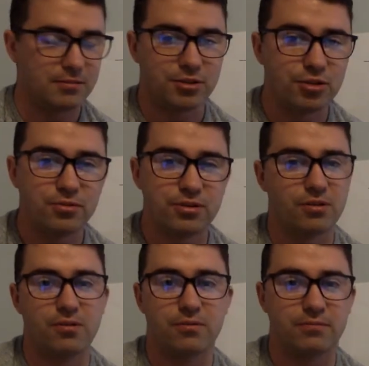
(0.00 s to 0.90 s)
choose
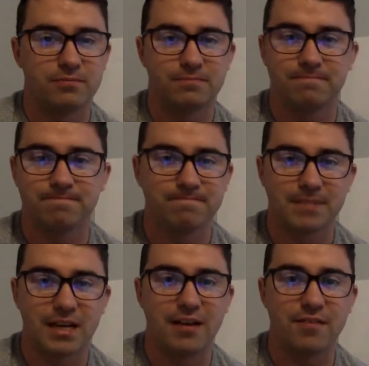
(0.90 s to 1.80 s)
your own
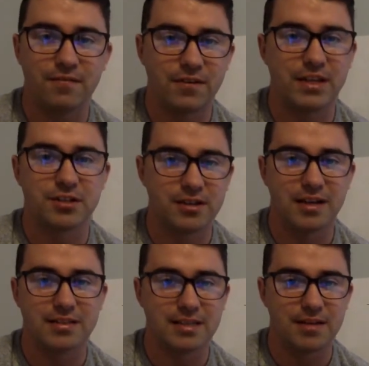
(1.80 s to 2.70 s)
kind of adventure
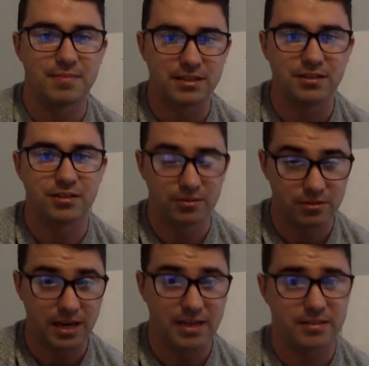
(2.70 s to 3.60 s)
essay. I mean,
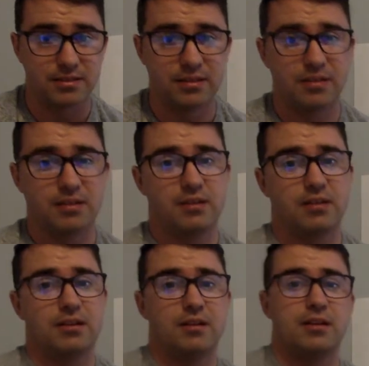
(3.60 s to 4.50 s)
you guys
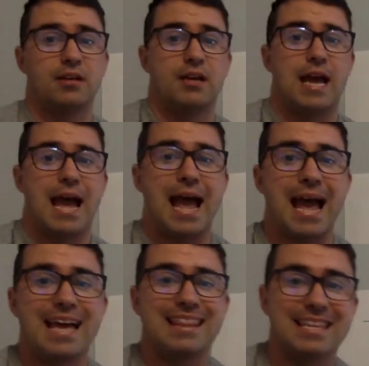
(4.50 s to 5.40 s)

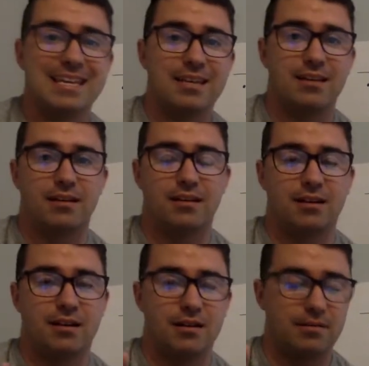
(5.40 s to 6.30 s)
had the
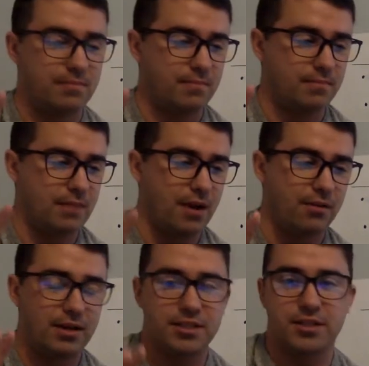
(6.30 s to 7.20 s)

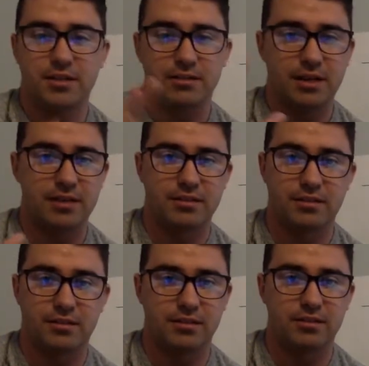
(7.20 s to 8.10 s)
outline sheet. You guys
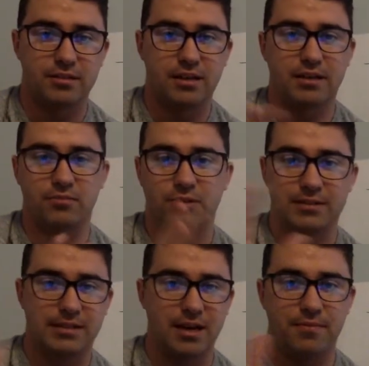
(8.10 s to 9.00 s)
could select
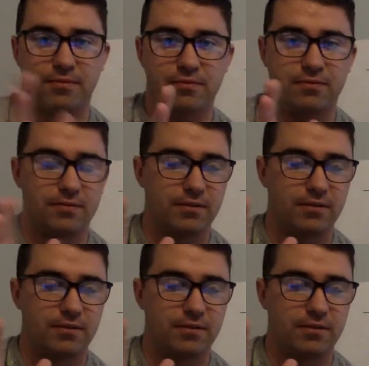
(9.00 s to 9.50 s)
what type of